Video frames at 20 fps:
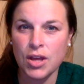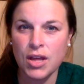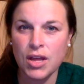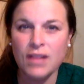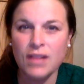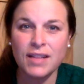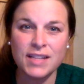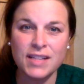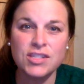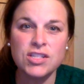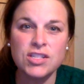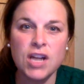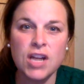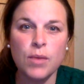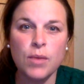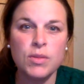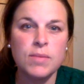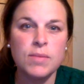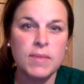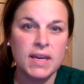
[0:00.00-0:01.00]
Let's start
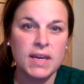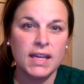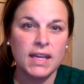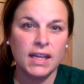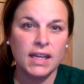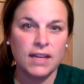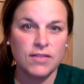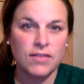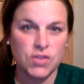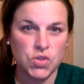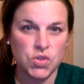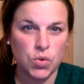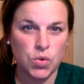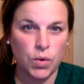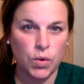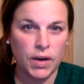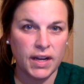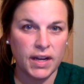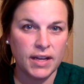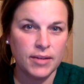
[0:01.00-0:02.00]
with the beginning of the
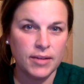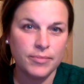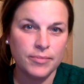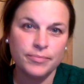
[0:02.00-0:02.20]
story.